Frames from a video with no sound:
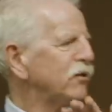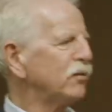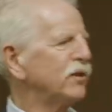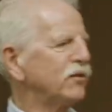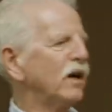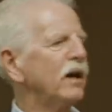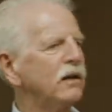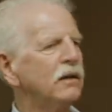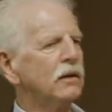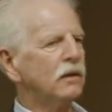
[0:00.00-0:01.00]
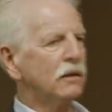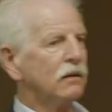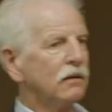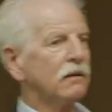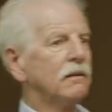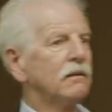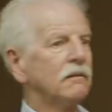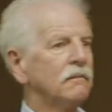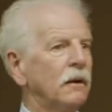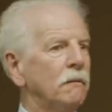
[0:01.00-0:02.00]
just want to say, you
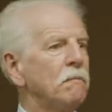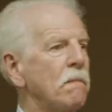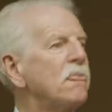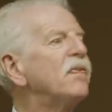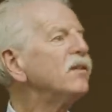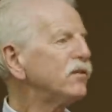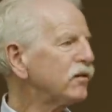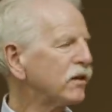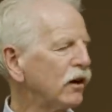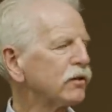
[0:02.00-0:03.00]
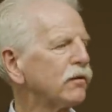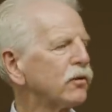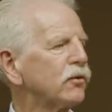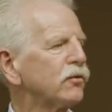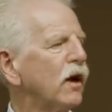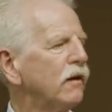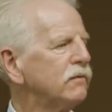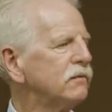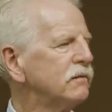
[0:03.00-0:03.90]
know, this is controversial stuff.